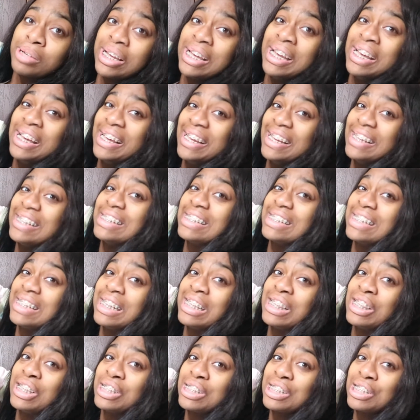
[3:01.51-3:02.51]
is
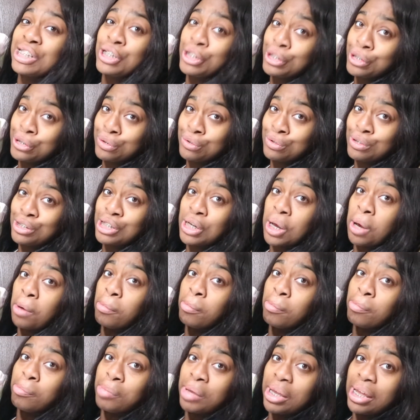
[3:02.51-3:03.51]
in this huge
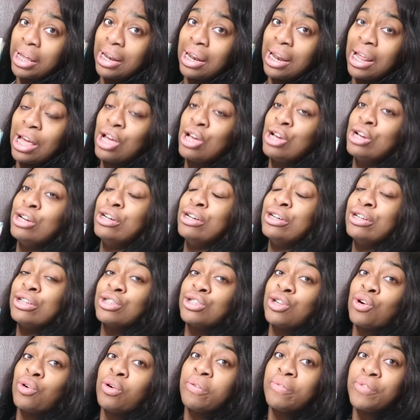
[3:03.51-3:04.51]
bin.
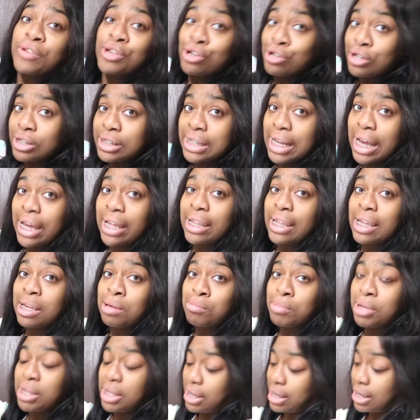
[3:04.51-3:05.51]
So if you're
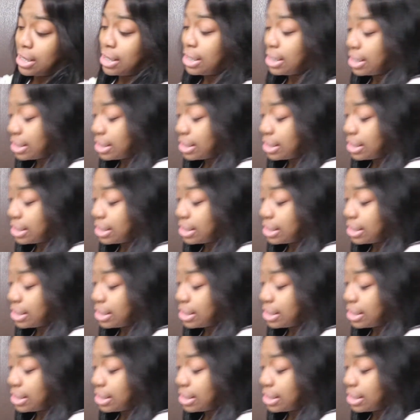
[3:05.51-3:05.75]
telling me